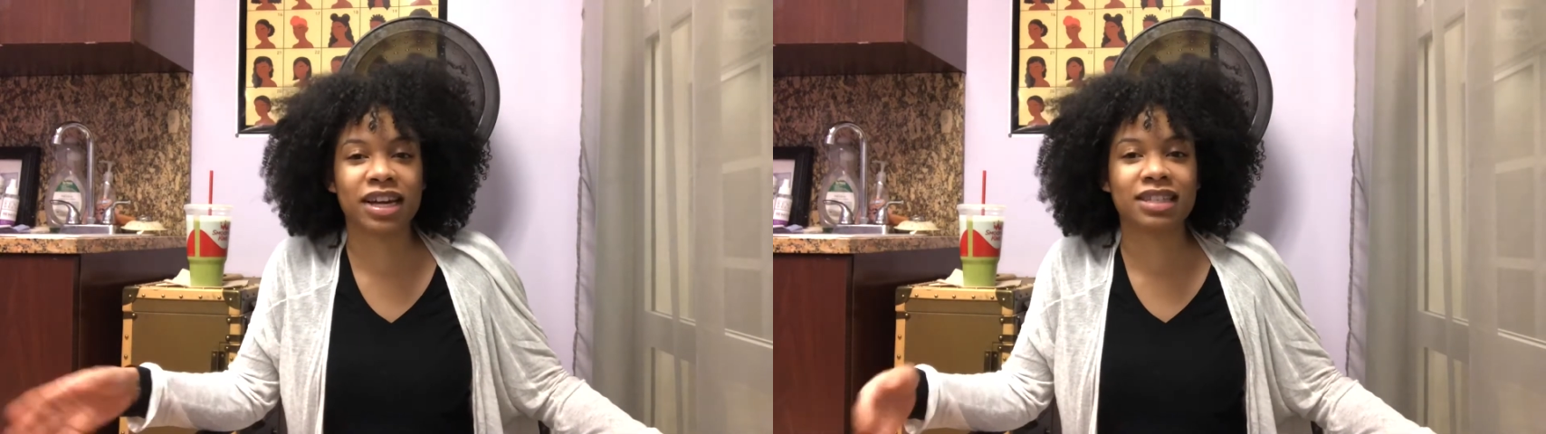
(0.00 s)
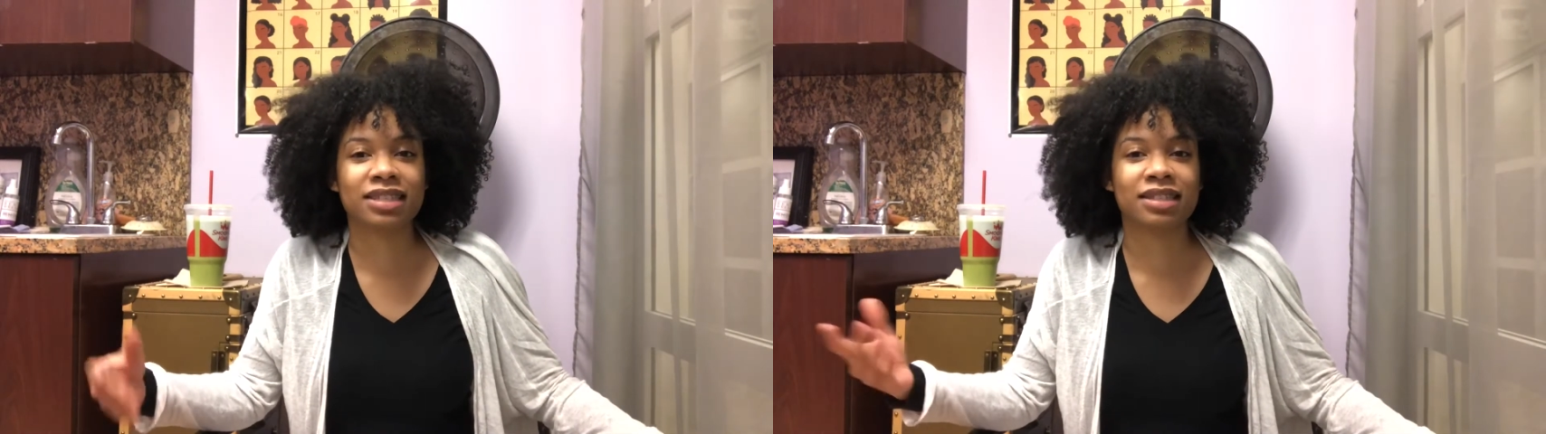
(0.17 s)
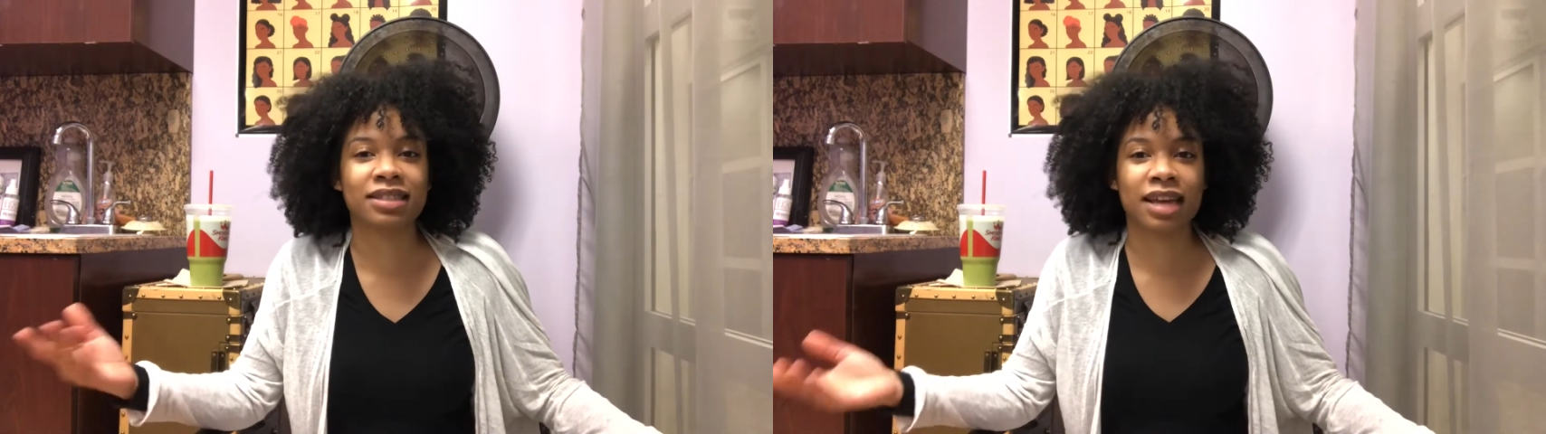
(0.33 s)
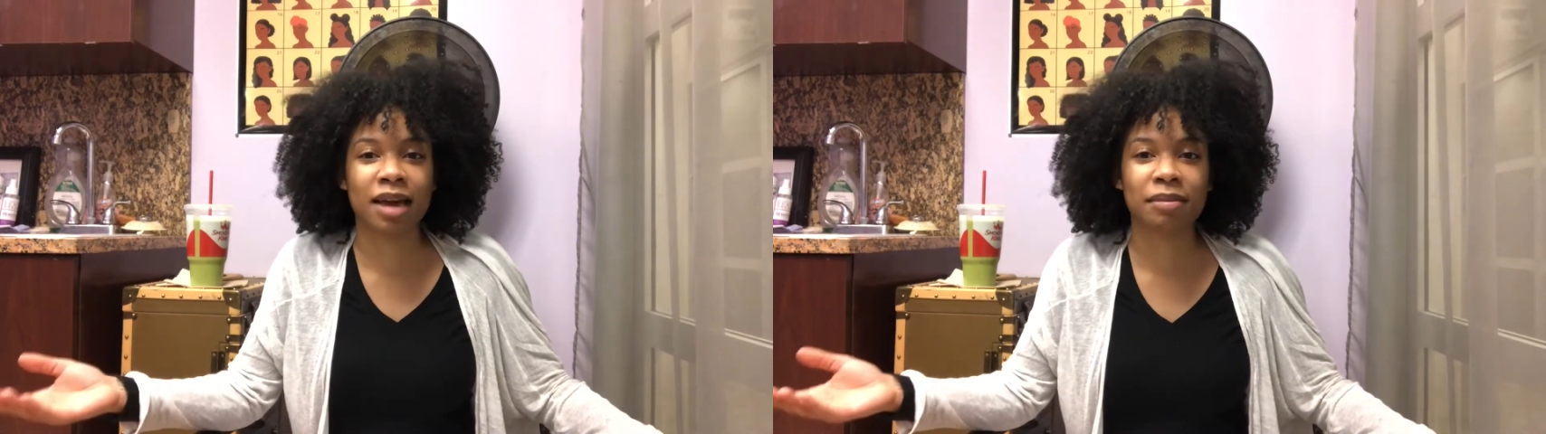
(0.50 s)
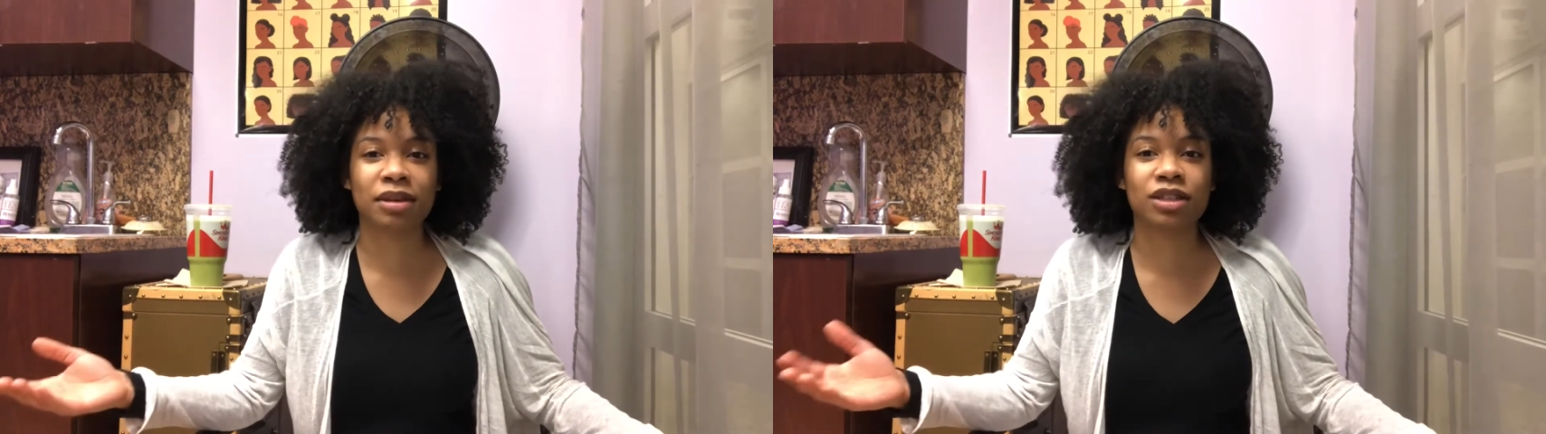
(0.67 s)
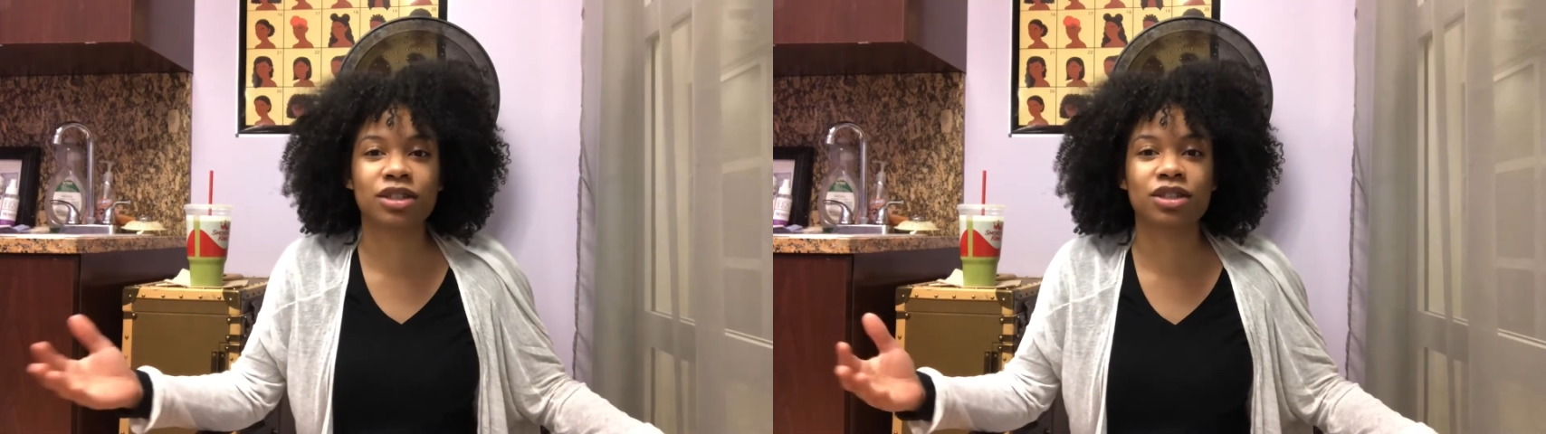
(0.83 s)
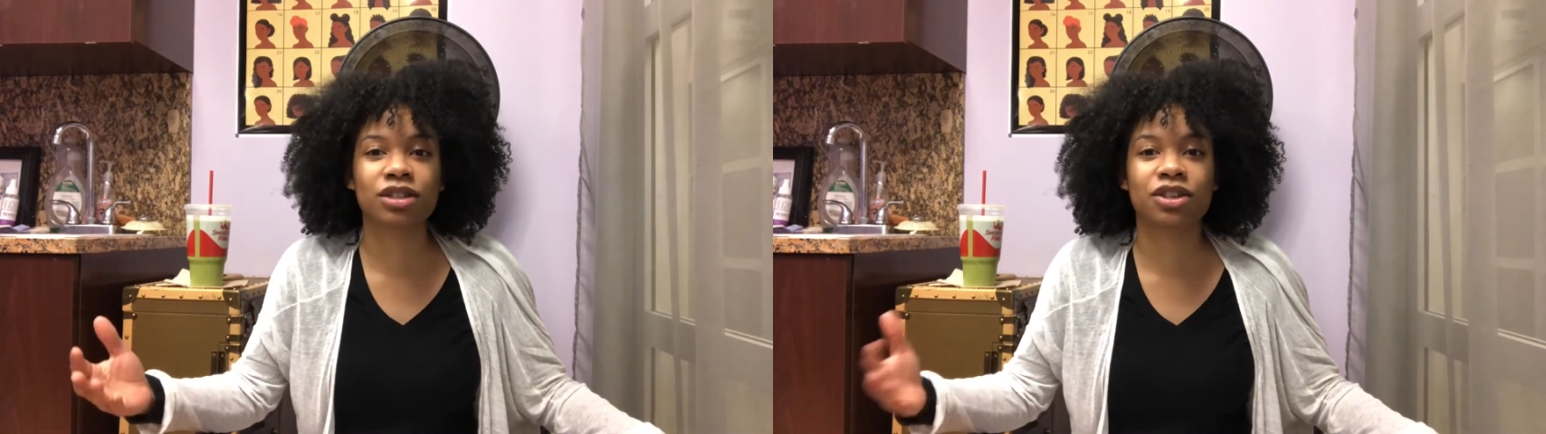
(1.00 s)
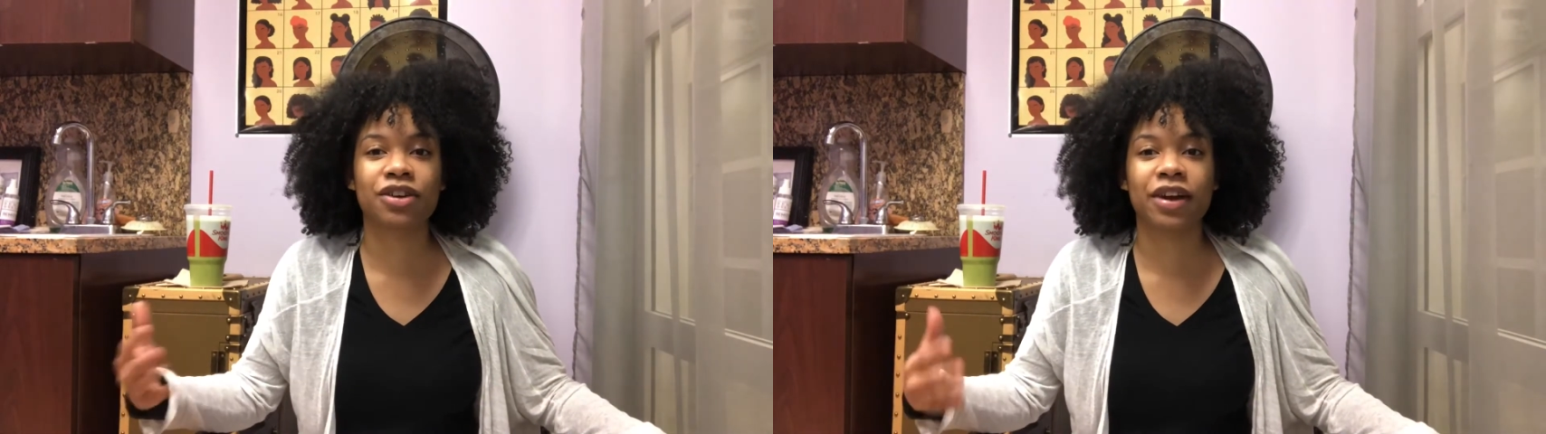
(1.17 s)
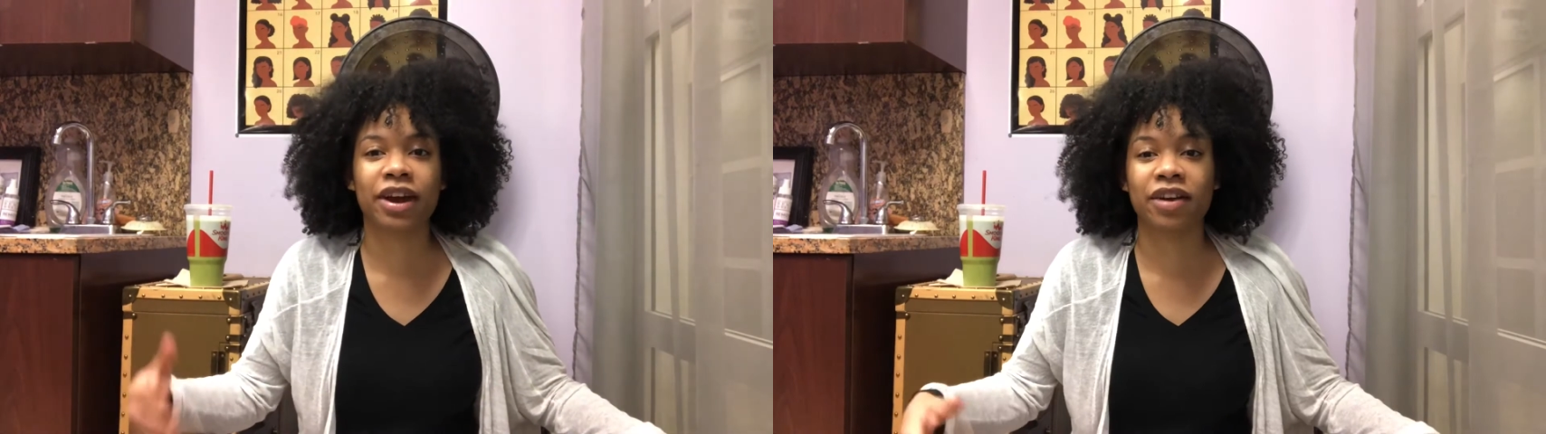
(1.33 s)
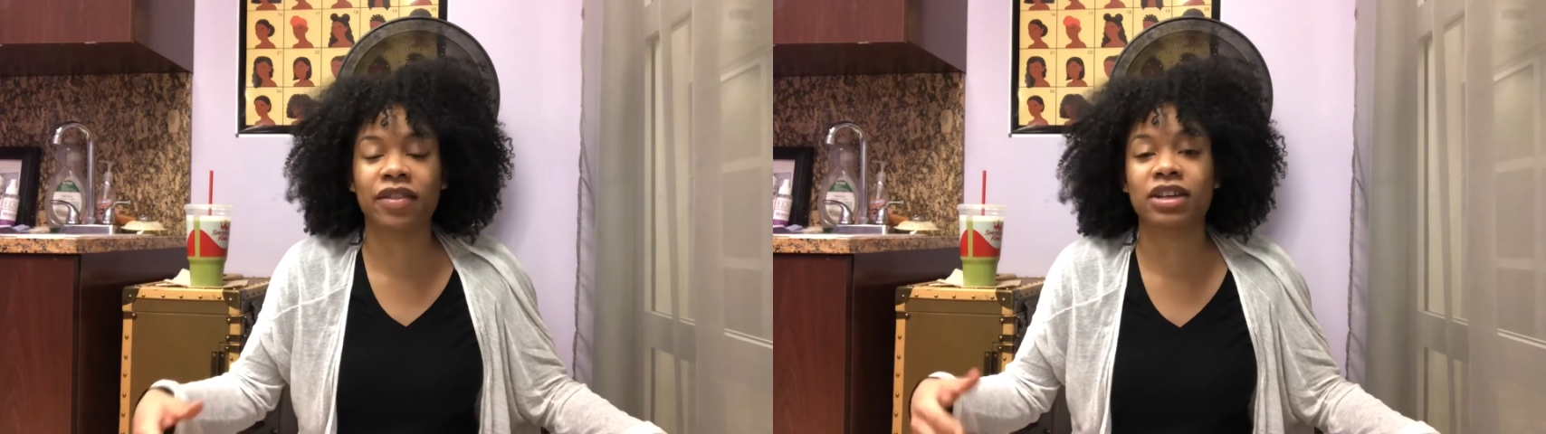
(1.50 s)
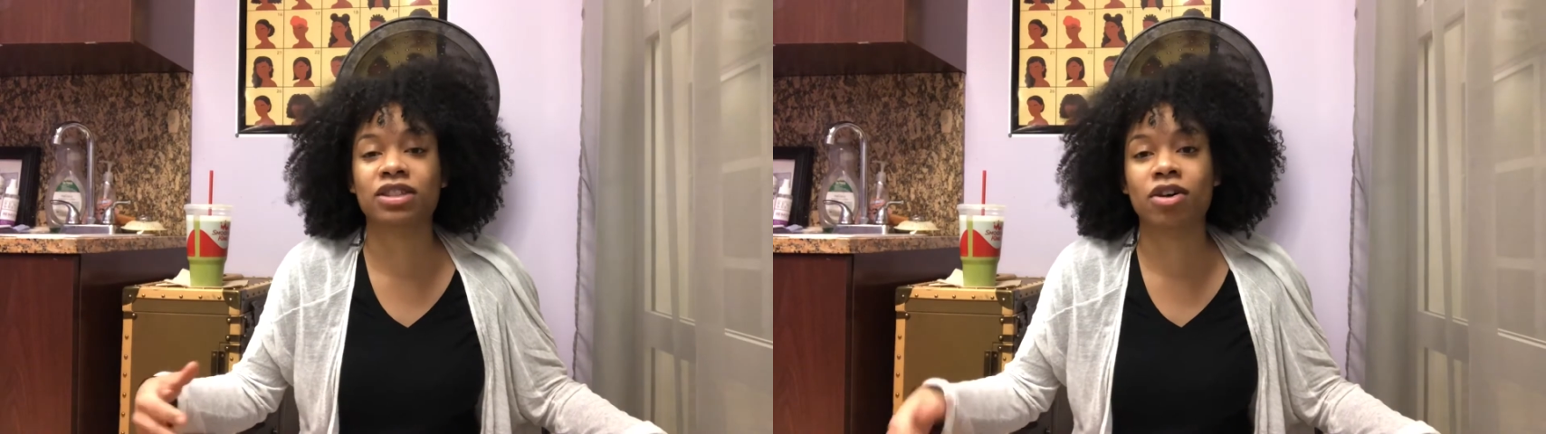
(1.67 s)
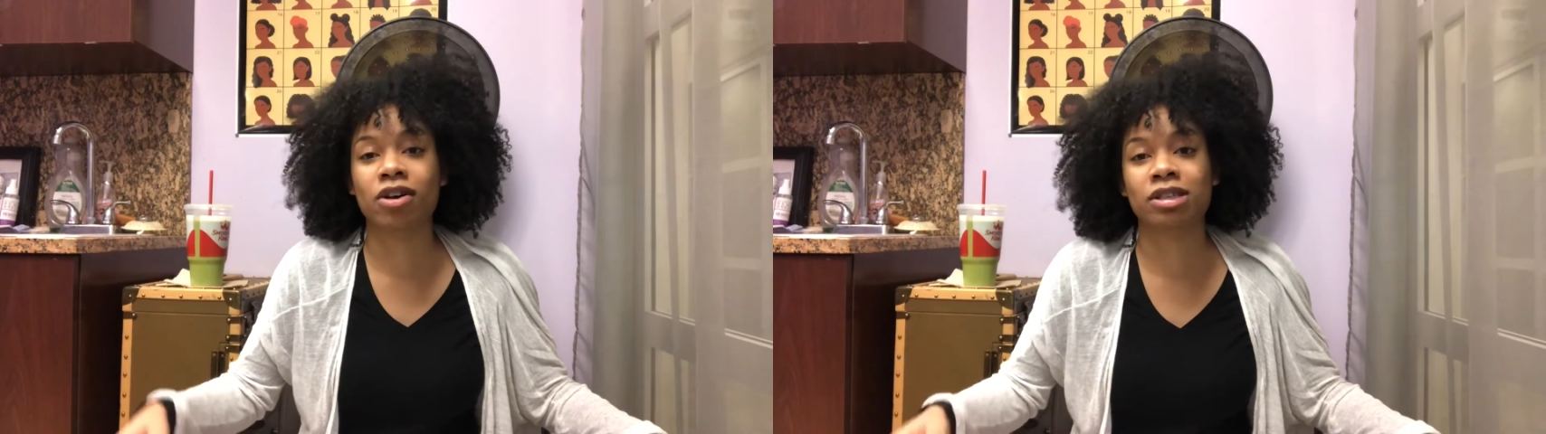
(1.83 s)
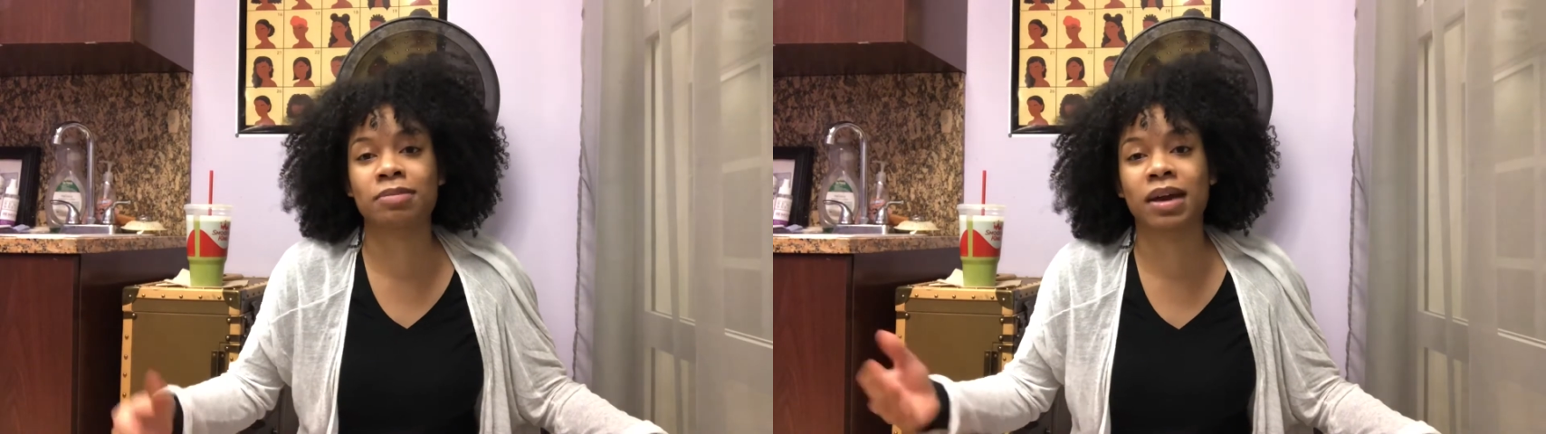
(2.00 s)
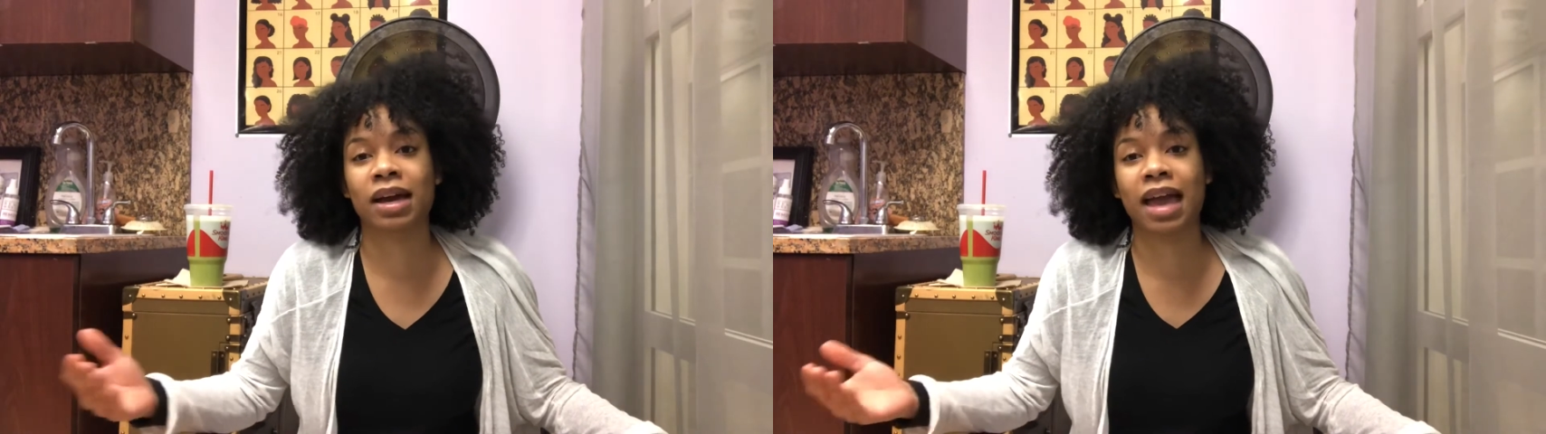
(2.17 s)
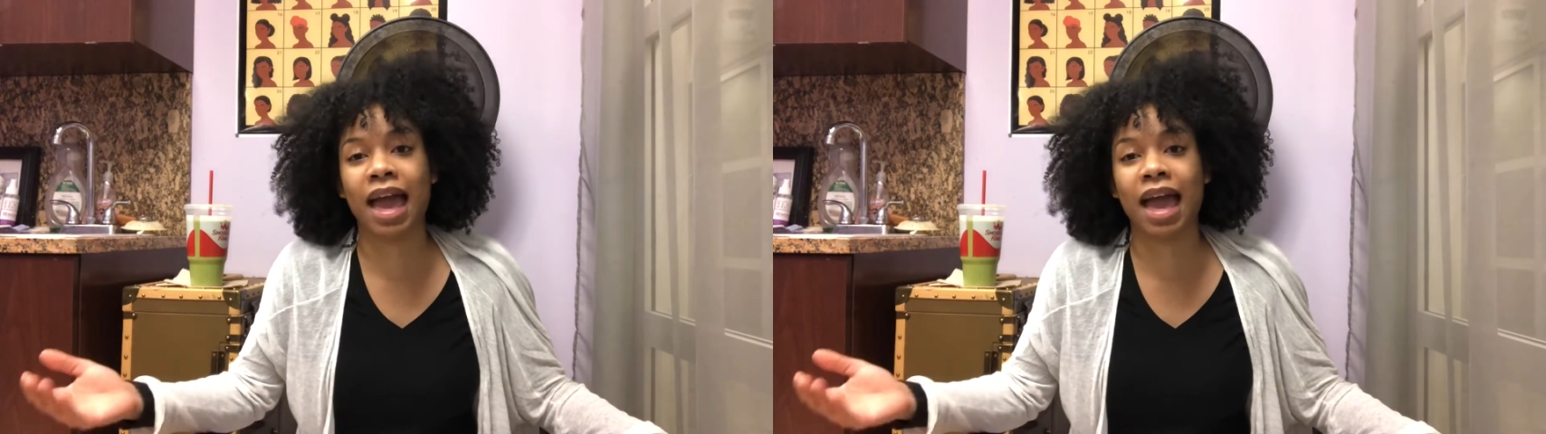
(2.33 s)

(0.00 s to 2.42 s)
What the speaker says: It's damage to your hair that's caused by